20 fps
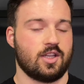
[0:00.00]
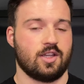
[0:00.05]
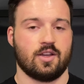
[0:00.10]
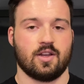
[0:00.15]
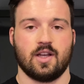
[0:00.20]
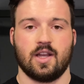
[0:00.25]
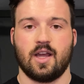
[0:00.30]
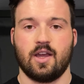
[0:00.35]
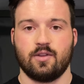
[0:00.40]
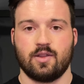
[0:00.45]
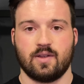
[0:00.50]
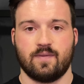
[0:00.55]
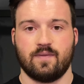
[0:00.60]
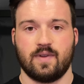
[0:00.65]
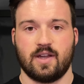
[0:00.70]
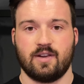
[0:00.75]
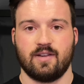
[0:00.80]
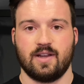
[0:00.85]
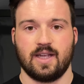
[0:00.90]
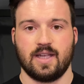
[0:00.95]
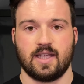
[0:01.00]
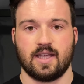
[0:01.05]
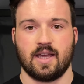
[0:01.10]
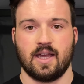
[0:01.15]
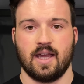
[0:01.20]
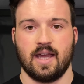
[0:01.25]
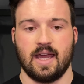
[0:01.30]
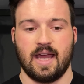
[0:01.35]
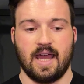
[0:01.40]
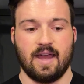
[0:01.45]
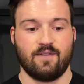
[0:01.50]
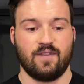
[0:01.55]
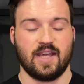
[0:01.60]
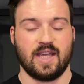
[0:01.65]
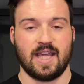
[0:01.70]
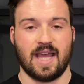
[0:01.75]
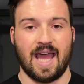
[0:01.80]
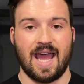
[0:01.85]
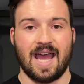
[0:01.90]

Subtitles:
you can load them very heavy,